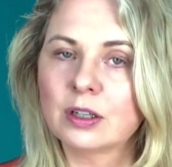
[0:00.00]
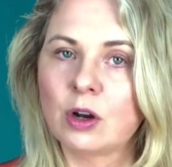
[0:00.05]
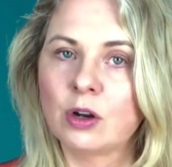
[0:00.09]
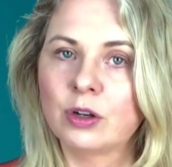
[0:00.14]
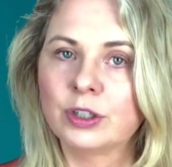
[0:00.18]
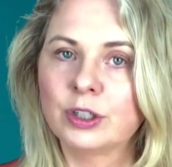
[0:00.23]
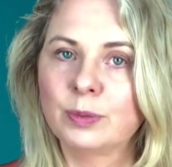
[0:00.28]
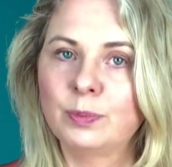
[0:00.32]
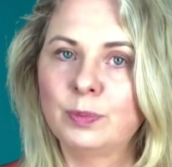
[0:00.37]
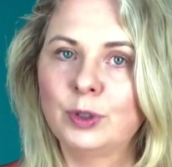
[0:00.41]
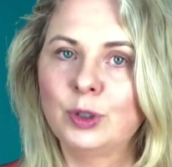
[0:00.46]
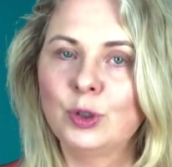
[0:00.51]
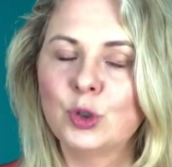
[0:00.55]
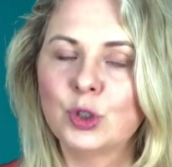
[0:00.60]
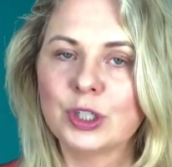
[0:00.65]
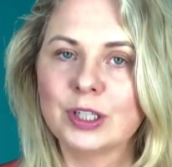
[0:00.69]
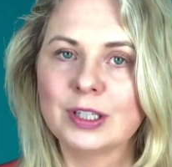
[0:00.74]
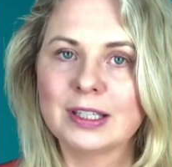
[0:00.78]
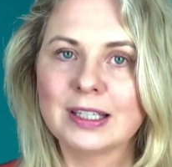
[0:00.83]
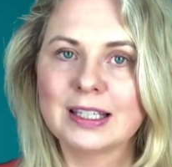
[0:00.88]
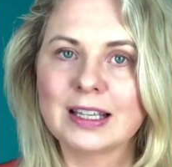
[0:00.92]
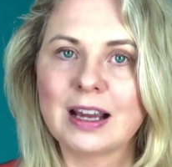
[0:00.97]

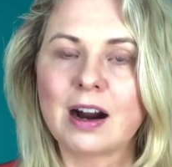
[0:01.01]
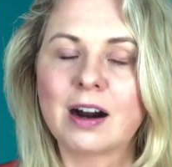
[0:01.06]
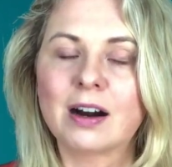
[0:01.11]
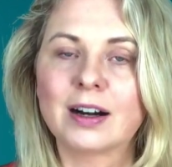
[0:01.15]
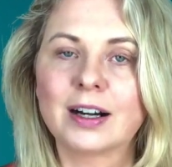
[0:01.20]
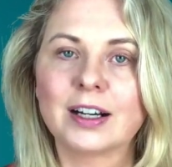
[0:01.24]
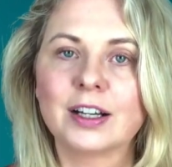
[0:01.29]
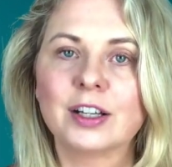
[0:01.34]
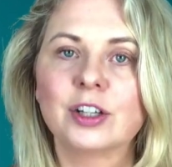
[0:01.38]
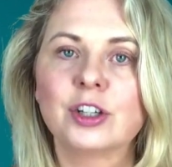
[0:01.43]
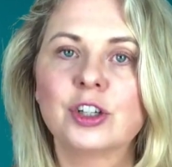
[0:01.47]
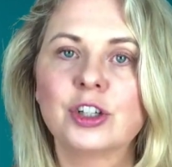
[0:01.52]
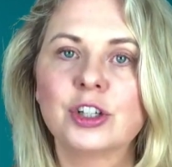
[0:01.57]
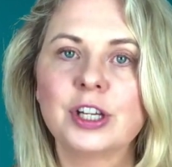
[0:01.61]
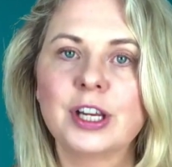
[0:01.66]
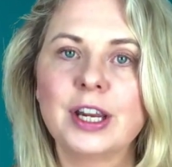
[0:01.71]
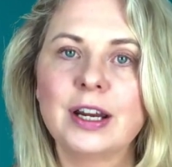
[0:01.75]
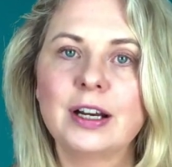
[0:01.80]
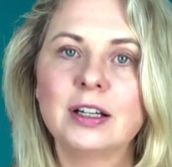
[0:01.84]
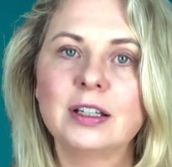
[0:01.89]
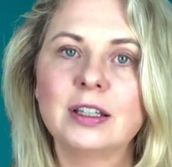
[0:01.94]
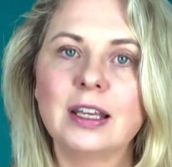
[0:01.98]
contributions are
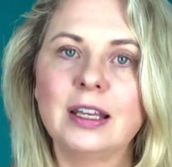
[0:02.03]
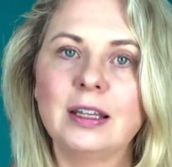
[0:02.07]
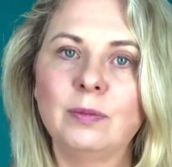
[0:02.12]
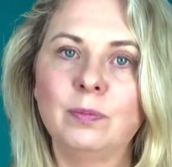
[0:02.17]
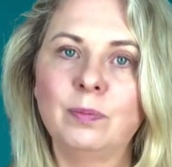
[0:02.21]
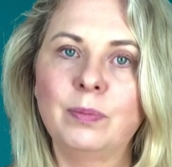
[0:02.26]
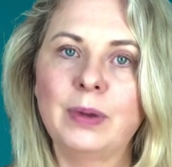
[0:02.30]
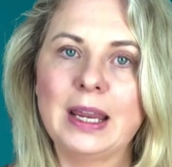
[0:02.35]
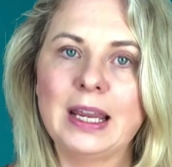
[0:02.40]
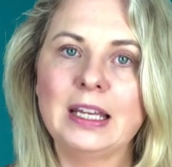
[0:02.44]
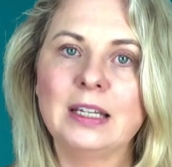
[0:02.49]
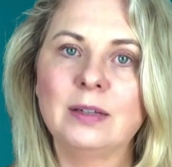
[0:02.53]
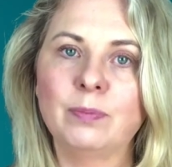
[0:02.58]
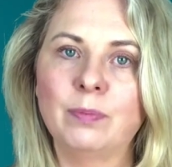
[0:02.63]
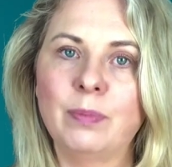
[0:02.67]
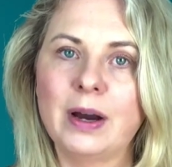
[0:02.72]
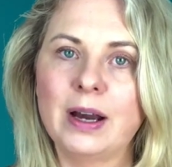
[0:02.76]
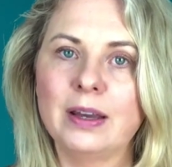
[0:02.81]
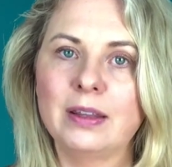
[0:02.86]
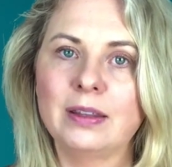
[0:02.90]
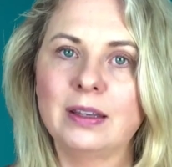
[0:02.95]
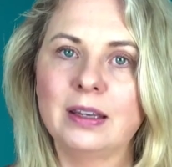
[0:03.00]
shared and paid
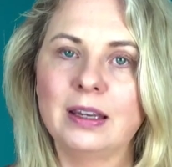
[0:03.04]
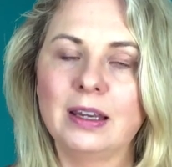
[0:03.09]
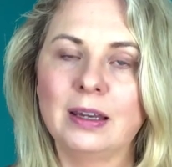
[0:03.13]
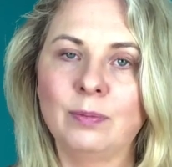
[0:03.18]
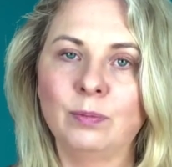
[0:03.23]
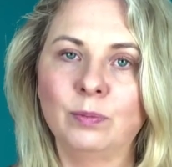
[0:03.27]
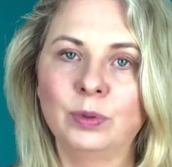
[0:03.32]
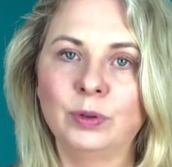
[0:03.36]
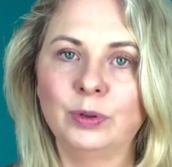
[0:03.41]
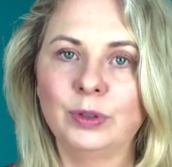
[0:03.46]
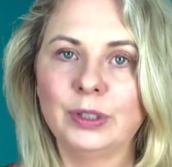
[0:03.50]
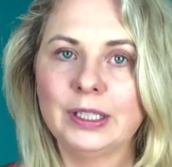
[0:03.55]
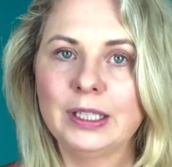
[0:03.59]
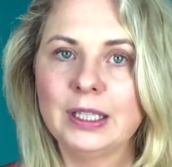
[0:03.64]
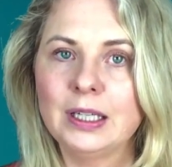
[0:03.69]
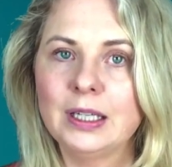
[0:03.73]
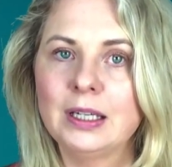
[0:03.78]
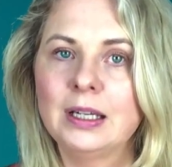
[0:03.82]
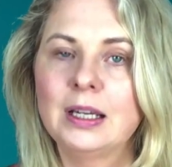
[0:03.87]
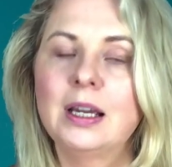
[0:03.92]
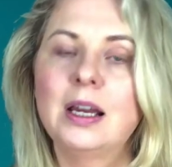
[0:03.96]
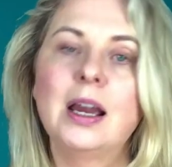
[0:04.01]
by the
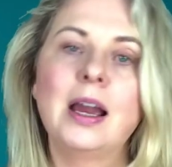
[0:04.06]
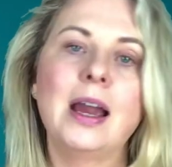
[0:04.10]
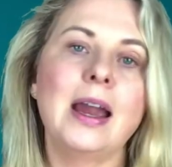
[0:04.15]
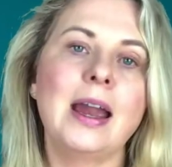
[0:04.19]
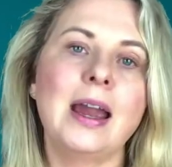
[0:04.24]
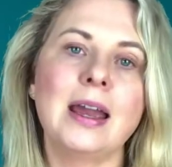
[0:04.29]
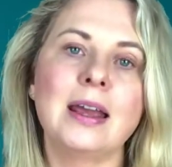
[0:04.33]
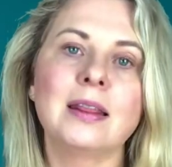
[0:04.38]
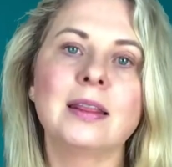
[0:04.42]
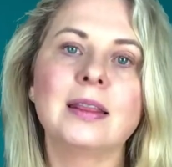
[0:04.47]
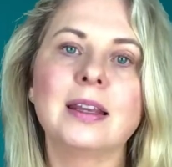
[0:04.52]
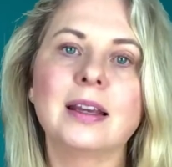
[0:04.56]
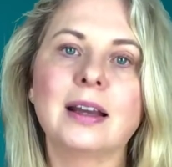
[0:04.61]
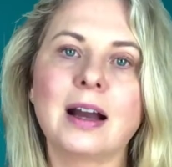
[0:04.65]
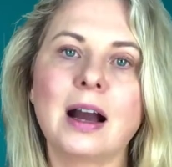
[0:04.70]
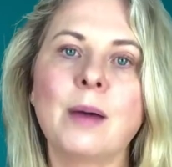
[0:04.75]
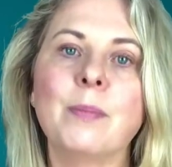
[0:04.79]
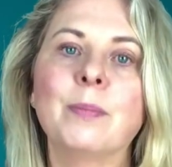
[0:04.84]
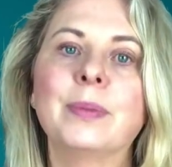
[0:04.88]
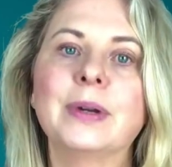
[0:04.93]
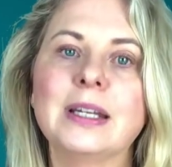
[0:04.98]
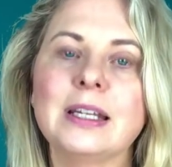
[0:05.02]
employee and the
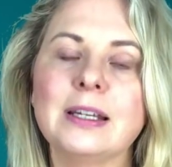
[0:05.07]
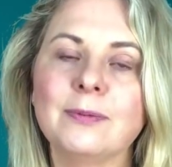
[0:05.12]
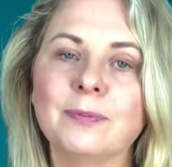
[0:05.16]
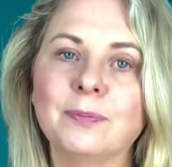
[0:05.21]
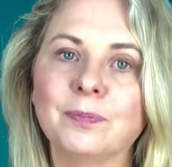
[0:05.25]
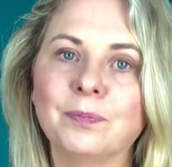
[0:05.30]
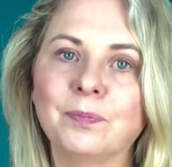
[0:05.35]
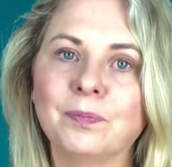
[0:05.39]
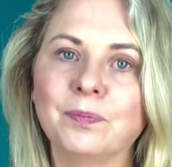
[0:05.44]
company.